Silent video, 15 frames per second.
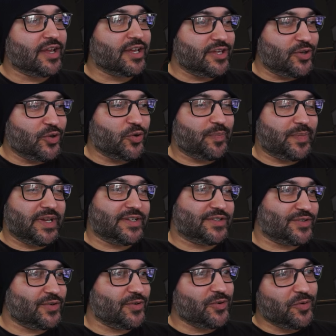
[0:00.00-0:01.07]
you'd be
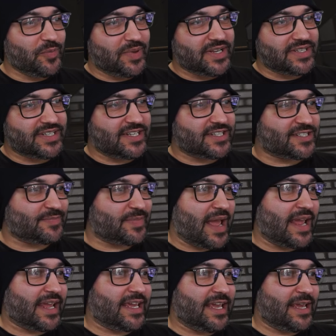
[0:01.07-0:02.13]
too busy
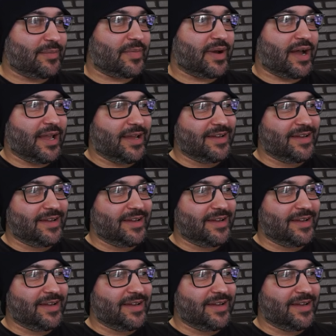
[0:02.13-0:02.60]
spanking my